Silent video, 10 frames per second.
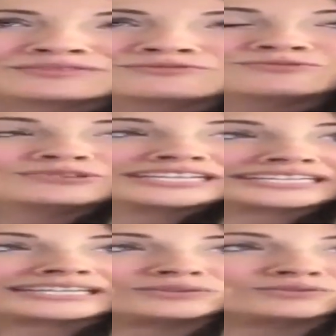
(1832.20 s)

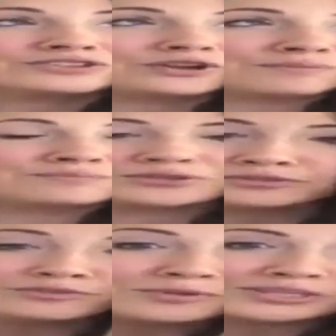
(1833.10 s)
really,
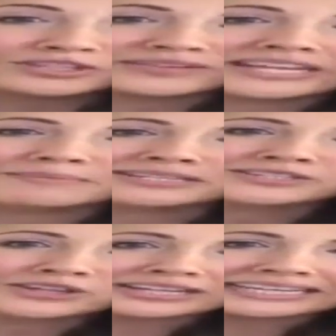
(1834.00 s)
beautiful birds over here, but
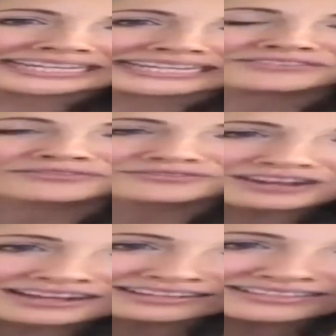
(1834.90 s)
certainly in
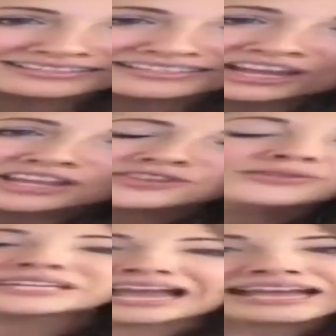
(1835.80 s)
France, you
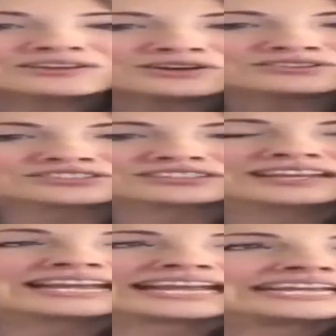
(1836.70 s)
cannot
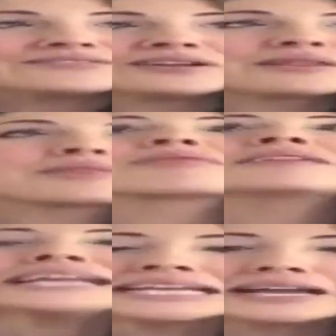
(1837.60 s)
even
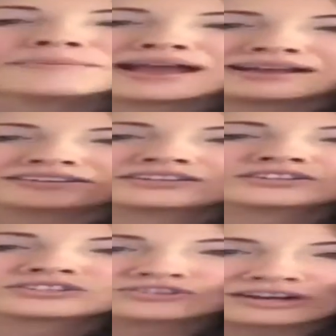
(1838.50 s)
think about
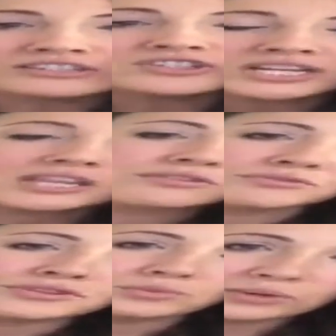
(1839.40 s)
crunching
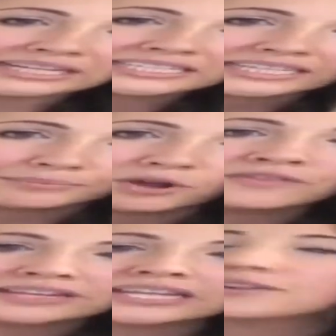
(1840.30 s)
through the wingtip.
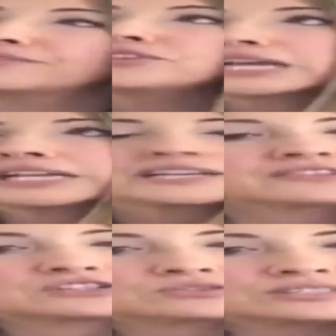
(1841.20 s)
Over here, if you get a
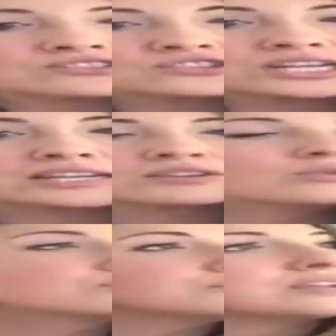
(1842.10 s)
conventional chicken,
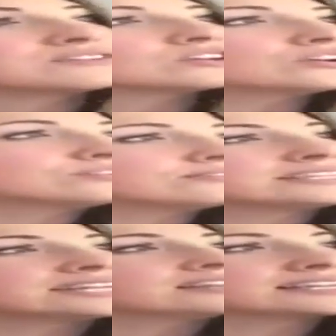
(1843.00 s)
or you even go and
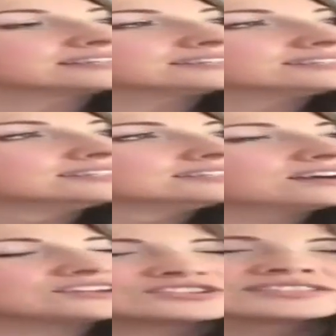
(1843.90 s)
get
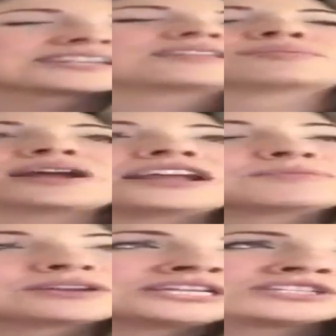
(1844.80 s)
I shouldn't say the brand,
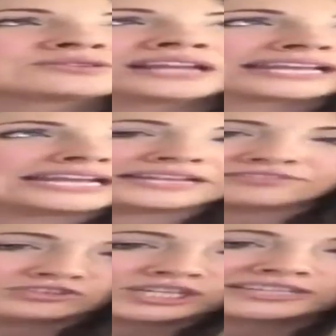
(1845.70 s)
but into like any of
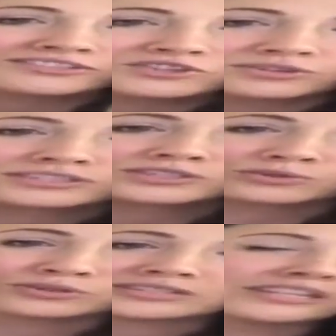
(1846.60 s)
the chicken
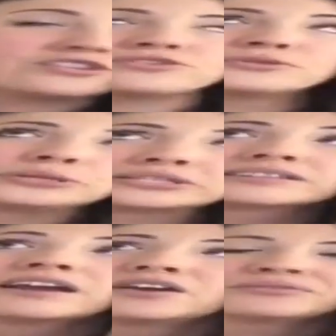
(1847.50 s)
stores that use
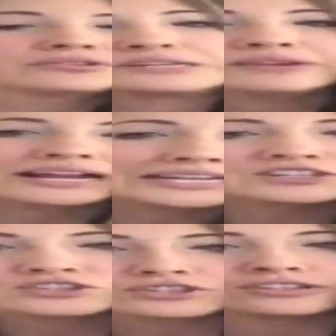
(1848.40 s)
free
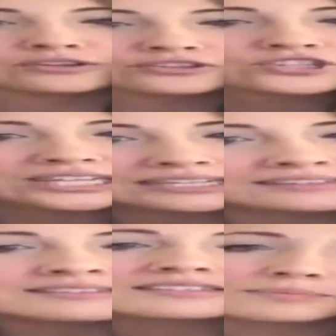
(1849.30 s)
range,
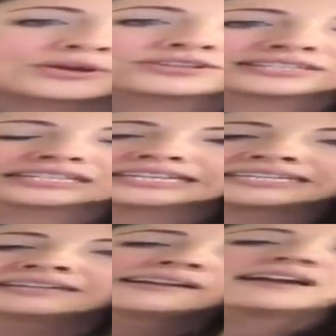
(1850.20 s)
chickens,
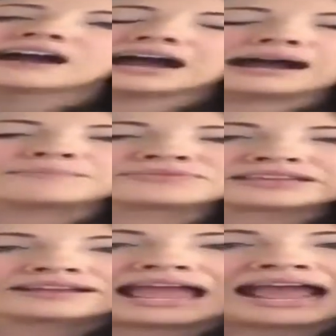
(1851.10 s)
supposedly,
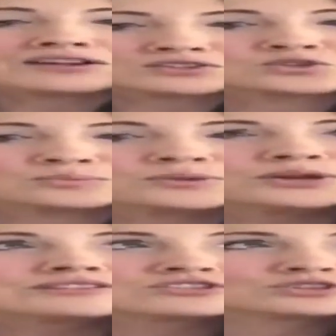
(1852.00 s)
outdoor
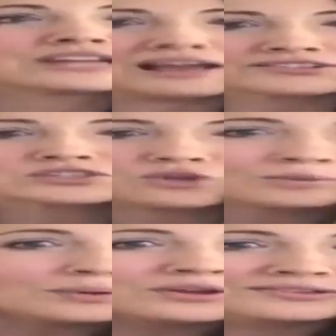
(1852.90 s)
birds should have
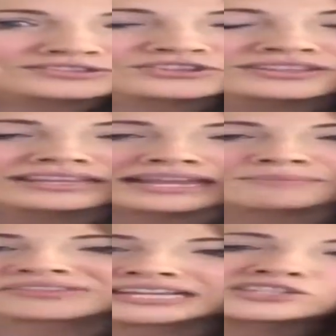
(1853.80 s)
strong bones, shouldn't they?
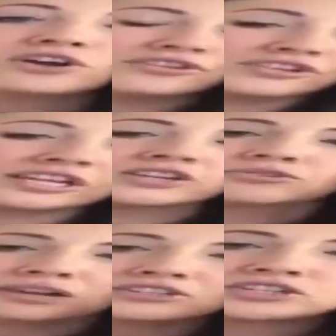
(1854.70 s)
But they don't. You can
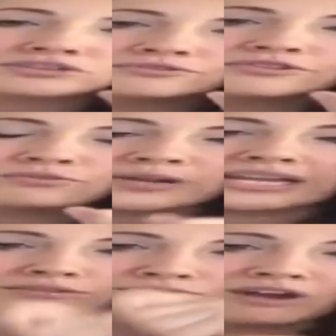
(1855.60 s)
crunch through the
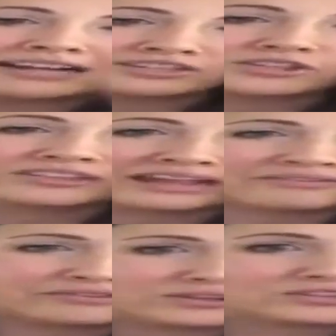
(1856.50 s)
wing right to that
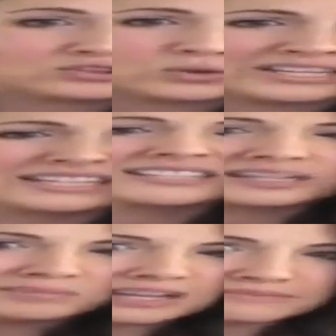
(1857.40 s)
first joint, and
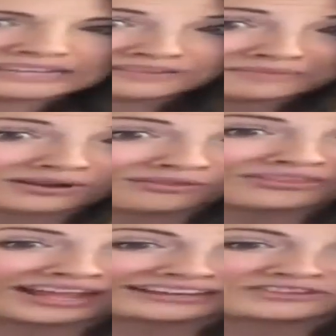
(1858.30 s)
sometimes even beyond
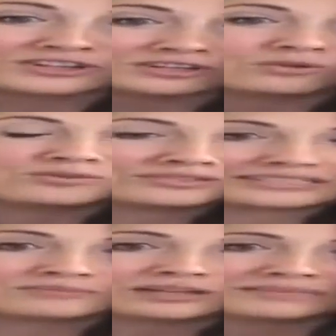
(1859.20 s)
that. And you can
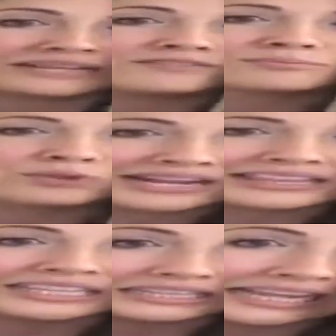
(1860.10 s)
sometimes even
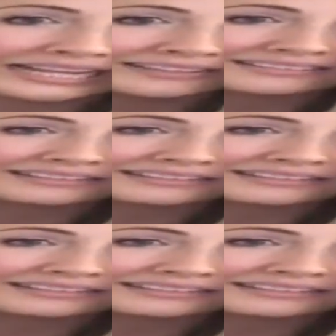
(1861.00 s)
break the legs,